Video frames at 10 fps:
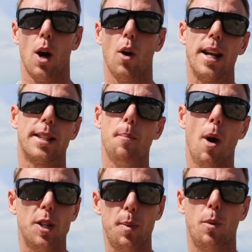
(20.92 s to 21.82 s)
Alright, so
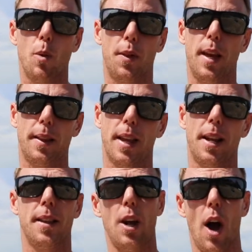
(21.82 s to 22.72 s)
most people will think
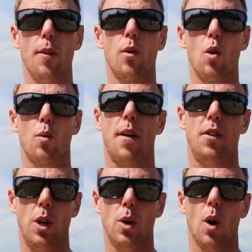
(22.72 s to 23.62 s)
that the overall
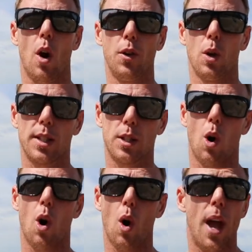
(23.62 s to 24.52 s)
revenue of your
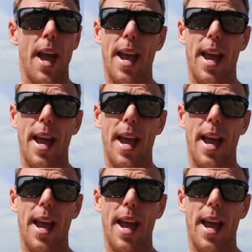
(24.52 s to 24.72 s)
store